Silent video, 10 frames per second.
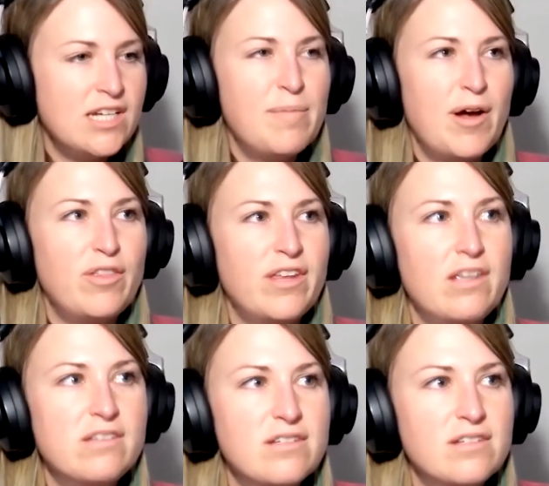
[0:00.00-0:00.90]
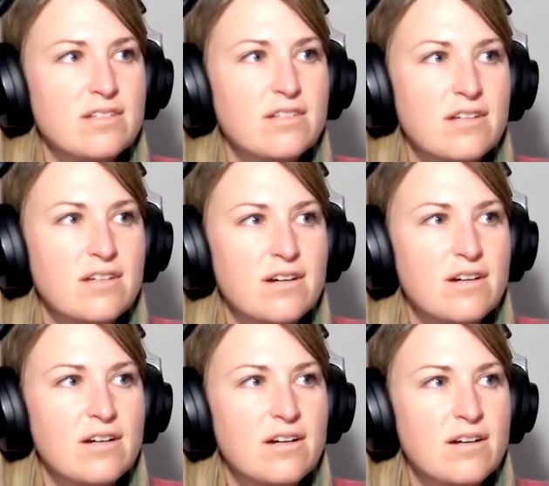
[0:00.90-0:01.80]
about this, like,
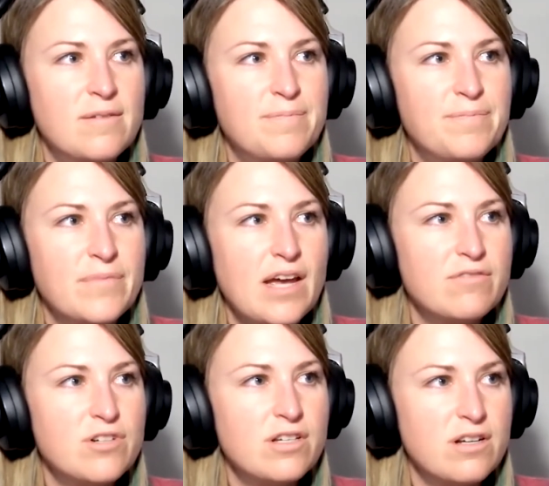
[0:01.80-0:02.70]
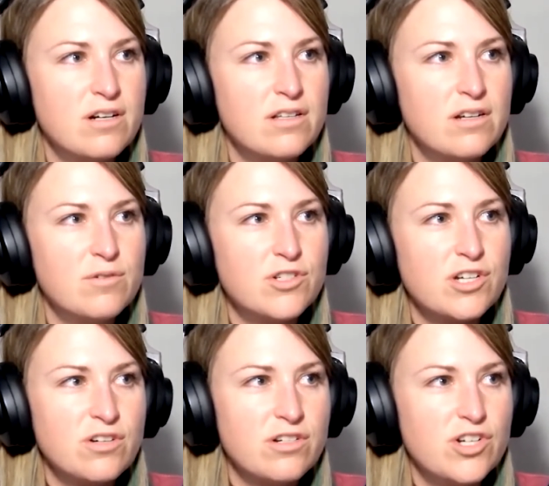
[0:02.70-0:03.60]
after I started there, which I
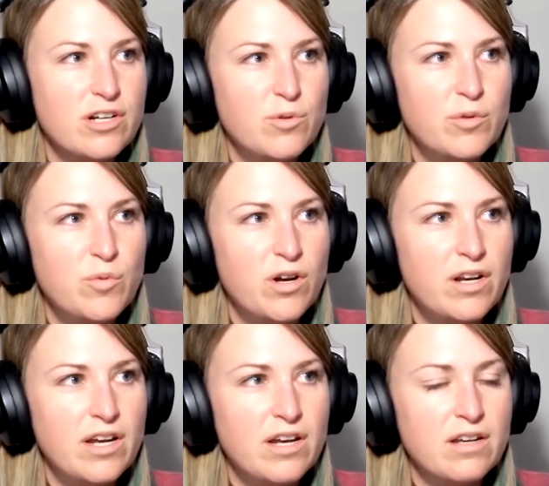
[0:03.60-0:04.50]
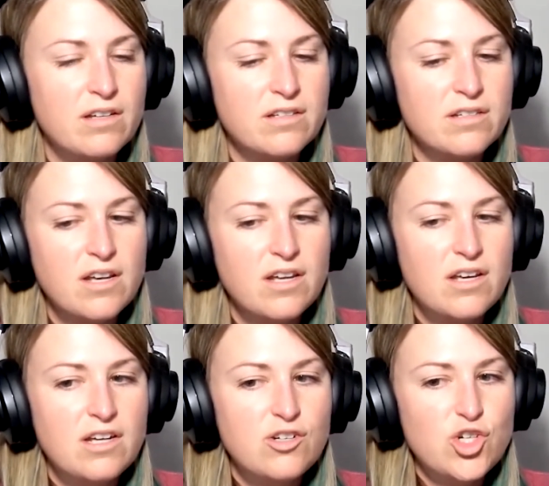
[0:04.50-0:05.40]
started January 1, and
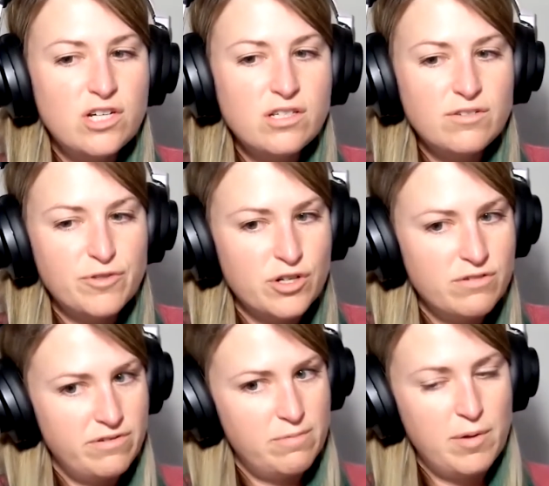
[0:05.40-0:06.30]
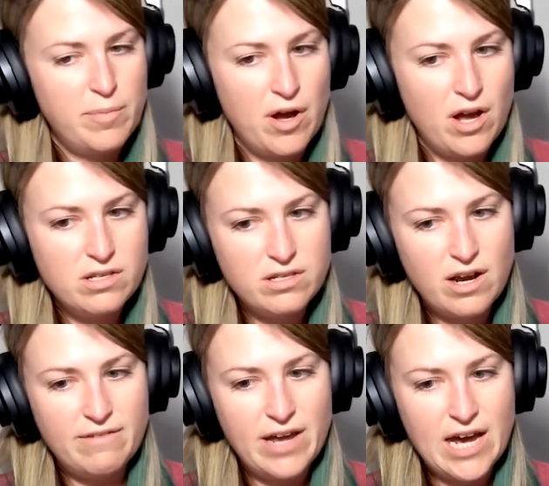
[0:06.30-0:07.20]
she is the first female boss
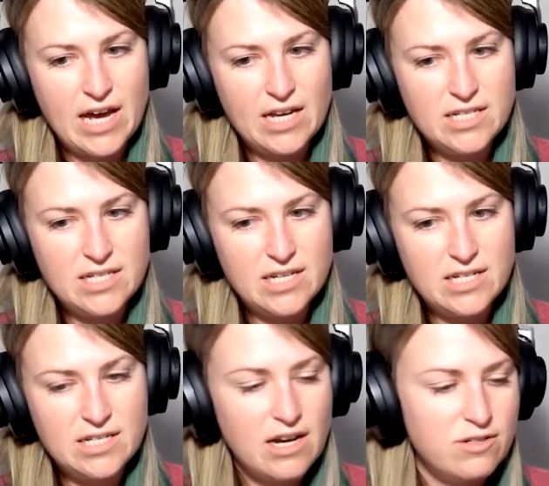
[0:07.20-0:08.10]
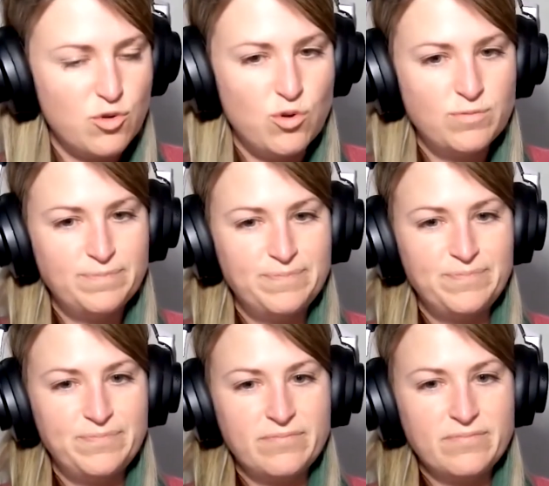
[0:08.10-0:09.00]
I've had since high school.
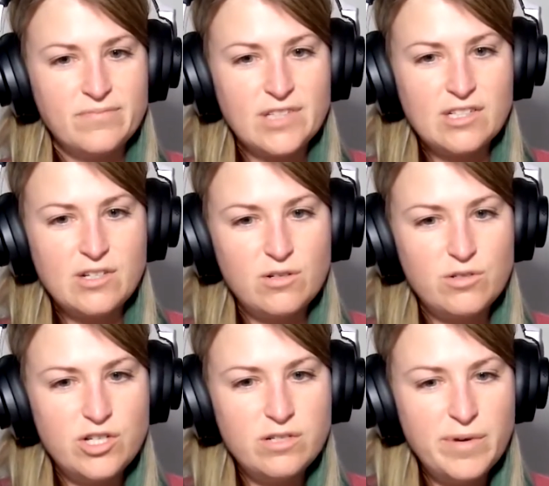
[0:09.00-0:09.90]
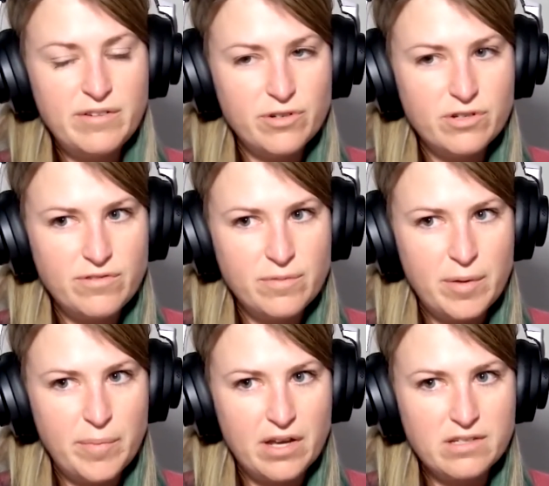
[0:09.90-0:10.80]
So she's my first female boss